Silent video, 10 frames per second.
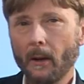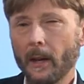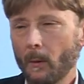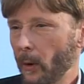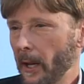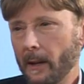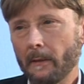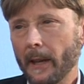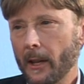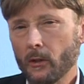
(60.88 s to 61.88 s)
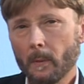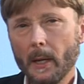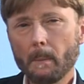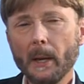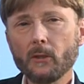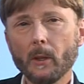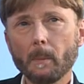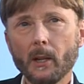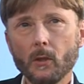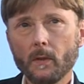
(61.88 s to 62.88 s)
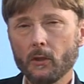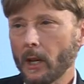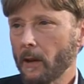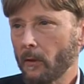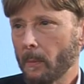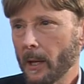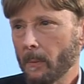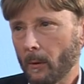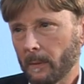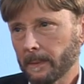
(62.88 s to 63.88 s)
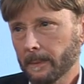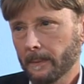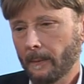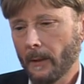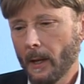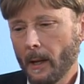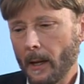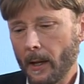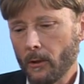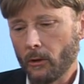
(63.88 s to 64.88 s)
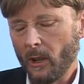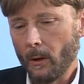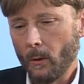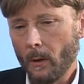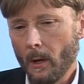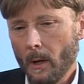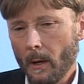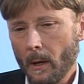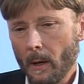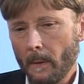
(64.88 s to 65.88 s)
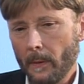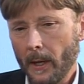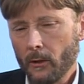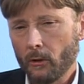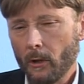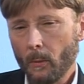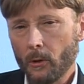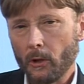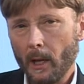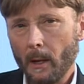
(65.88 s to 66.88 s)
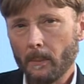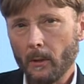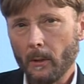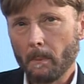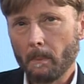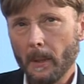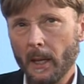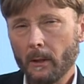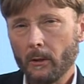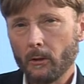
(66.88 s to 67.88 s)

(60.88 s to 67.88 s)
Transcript: that way in advance, and basically because of his care for people. Mm-hmm. And so. Uh, the Institute was set up to begin to